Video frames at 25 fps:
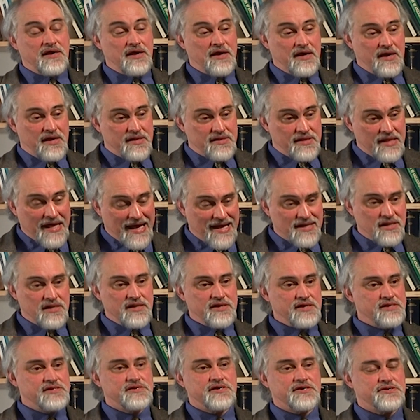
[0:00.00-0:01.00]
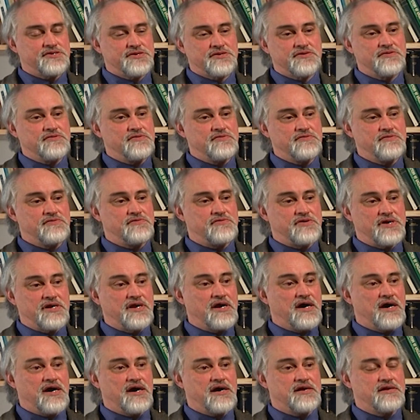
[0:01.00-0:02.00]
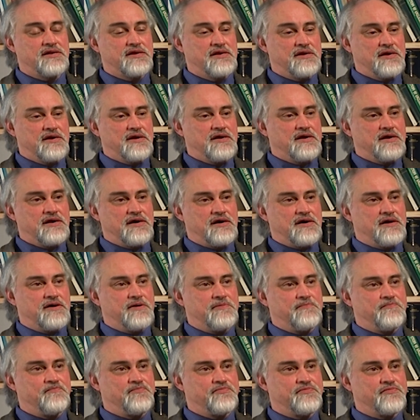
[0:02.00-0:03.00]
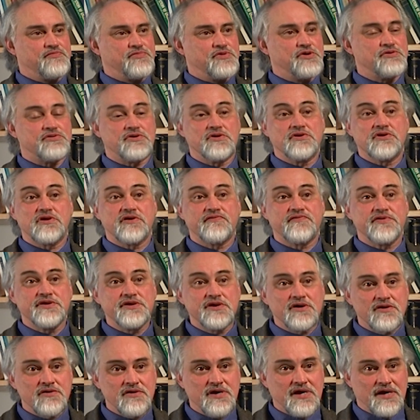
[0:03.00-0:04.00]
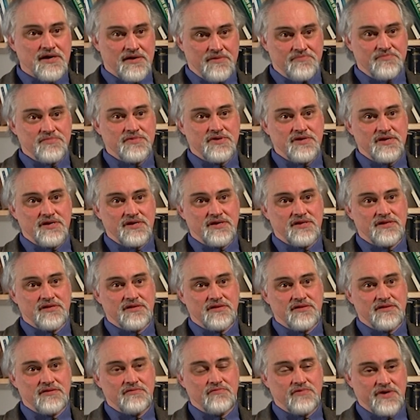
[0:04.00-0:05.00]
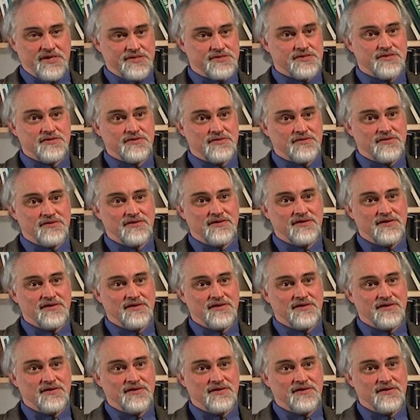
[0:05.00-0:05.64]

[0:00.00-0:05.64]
And that leads us to regard the role of yoga in the Western